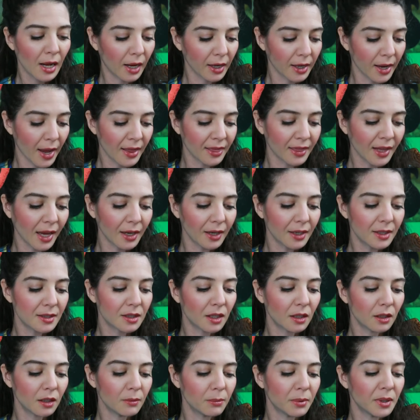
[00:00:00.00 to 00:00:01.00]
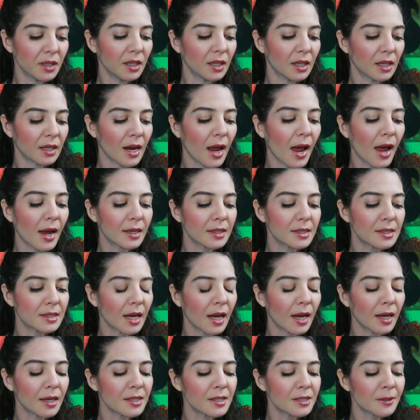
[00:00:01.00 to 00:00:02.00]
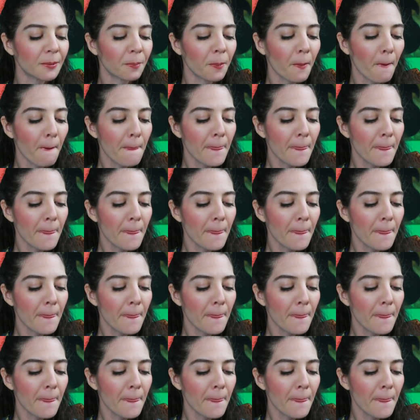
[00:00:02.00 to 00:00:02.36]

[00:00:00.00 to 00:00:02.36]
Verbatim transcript: Again, that is going to be in excess.